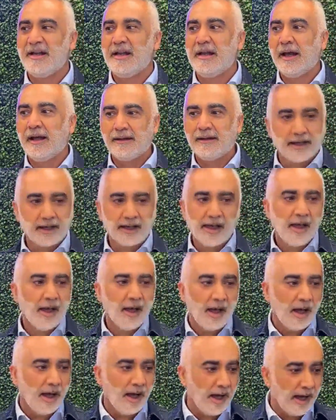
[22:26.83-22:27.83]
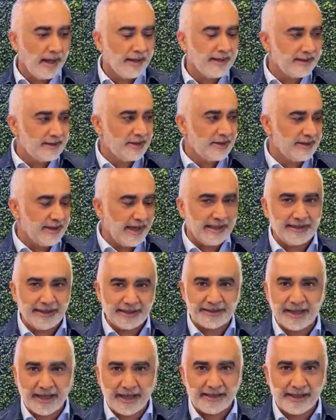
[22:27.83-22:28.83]
I'm like, I think she said this
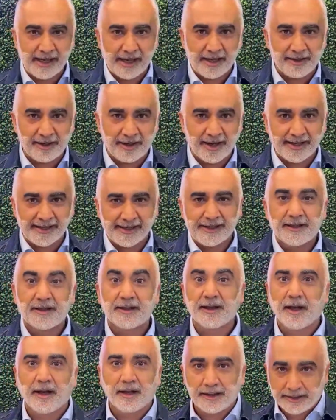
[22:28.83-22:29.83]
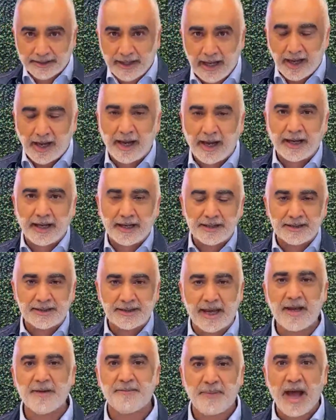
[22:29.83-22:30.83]
and the other, honey. Yeah, I got to say
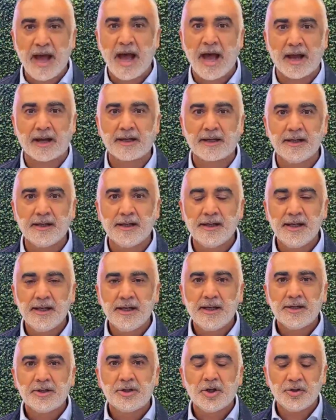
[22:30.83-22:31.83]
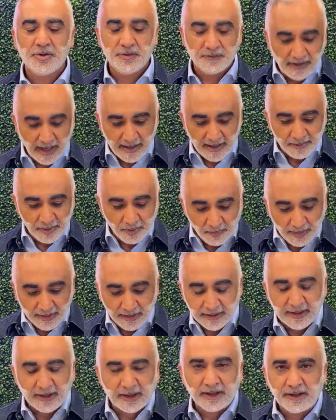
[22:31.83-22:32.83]
it back. So you've got to be
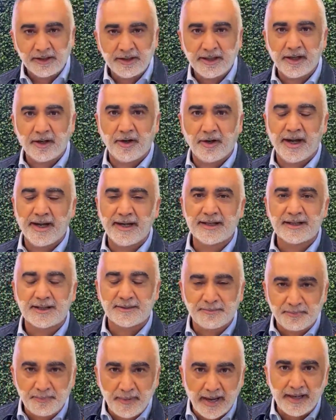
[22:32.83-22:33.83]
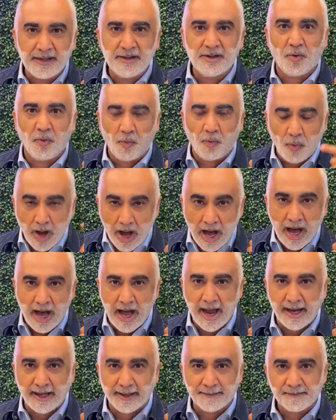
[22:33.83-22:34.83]
really clear and explain the
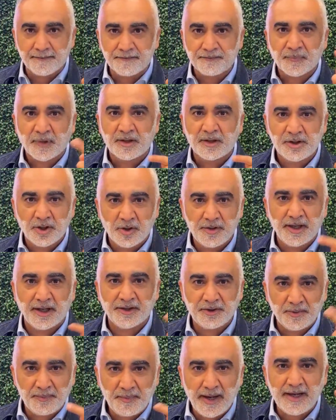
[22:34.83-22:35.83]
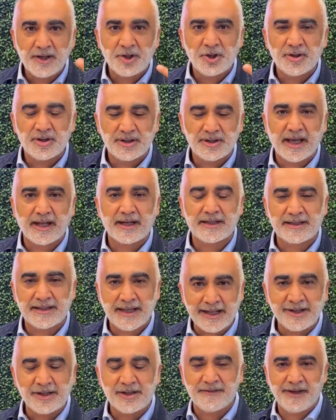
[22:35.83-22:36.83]
why, so that the patients get a
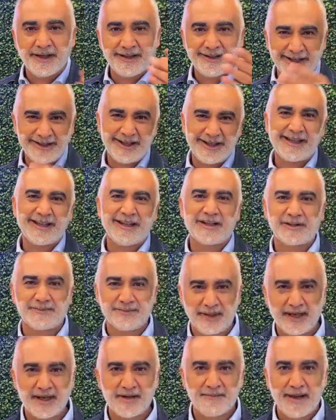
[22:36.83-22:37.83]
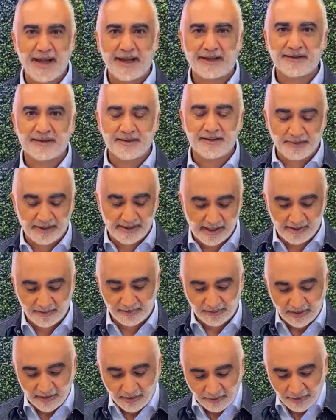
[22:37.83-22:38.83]
sense of it, that they can explain it back to somebody else.
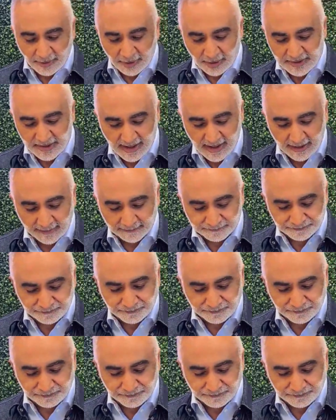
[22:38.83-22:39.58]
And the third thing,